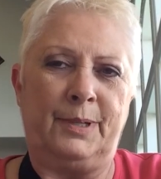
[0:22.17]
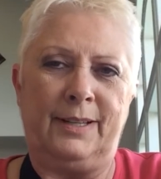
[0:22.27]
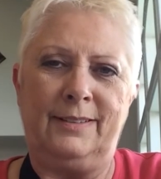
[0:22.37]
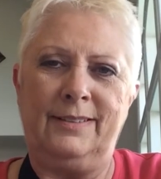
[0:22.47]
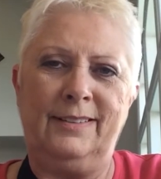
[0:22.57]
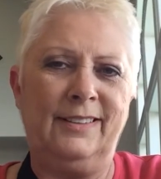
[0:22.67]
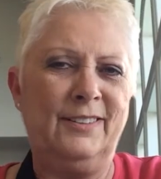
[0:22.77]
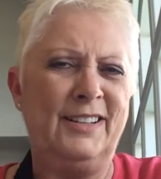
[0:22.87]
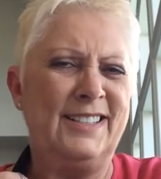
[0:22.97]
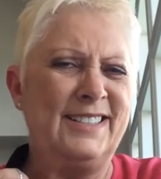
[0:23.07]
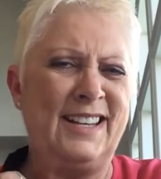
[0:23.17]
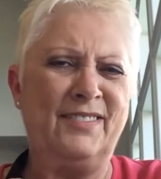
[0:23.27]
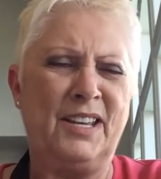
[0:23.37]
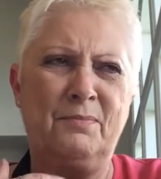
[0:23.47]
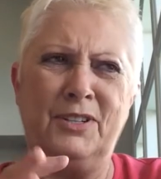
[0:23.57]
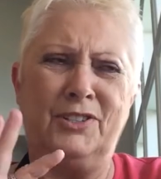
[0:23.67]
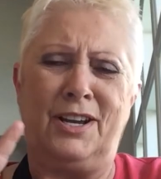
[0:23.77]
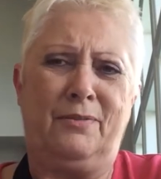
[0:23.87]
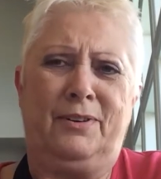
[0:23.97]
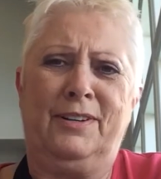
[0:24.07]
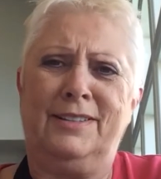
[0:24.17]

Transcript: but you know, I just have to have my shower.